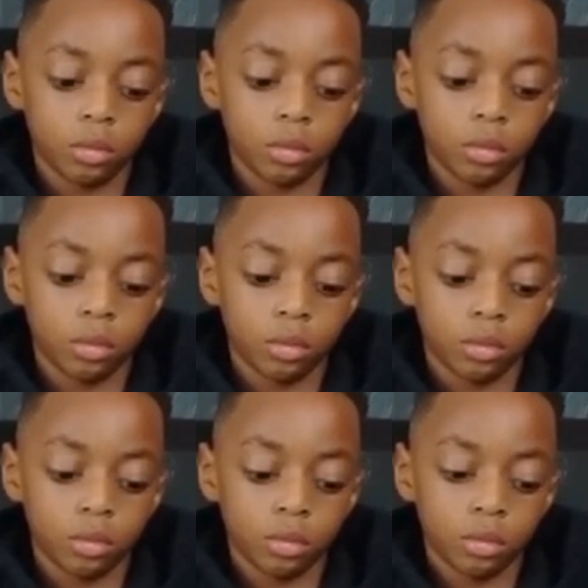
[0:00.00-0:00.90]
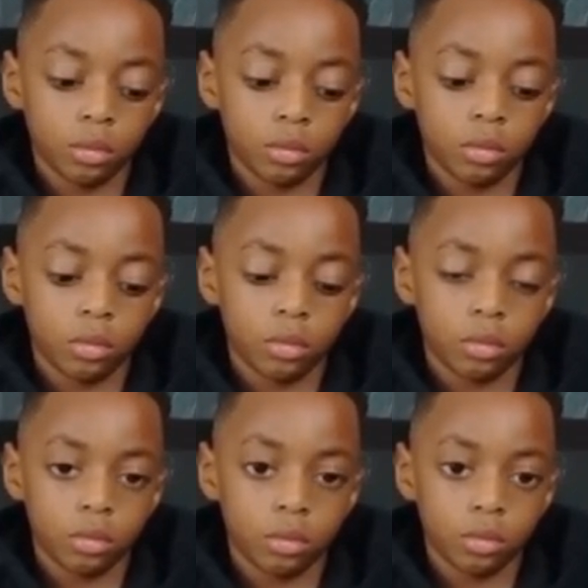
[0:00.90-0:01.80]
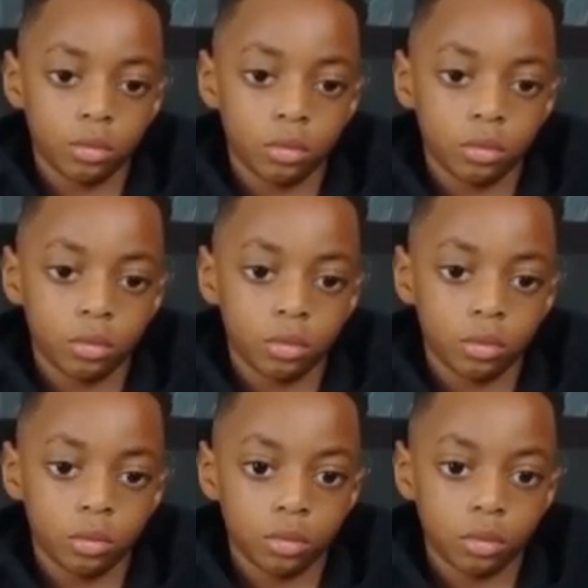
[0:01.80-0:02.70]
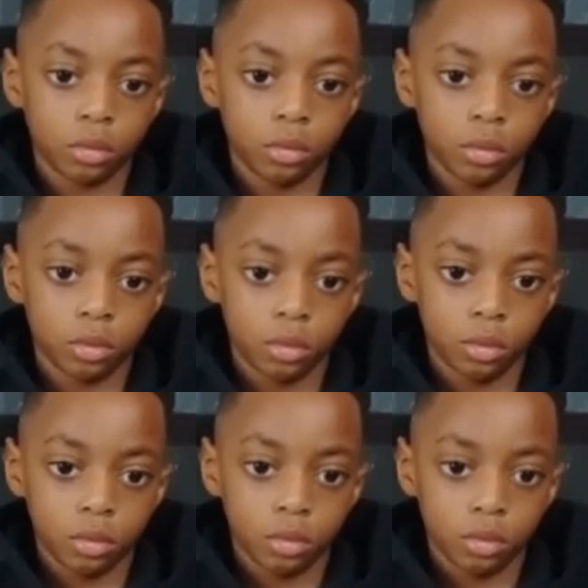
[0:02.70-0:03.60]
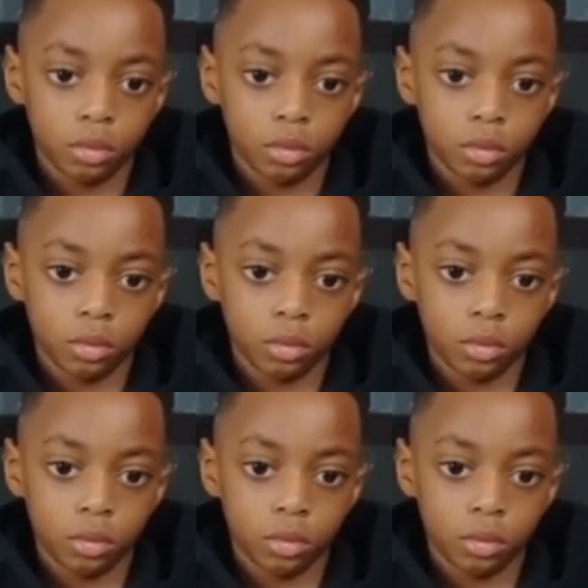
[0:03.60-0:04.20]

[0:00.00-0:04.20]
[no speech]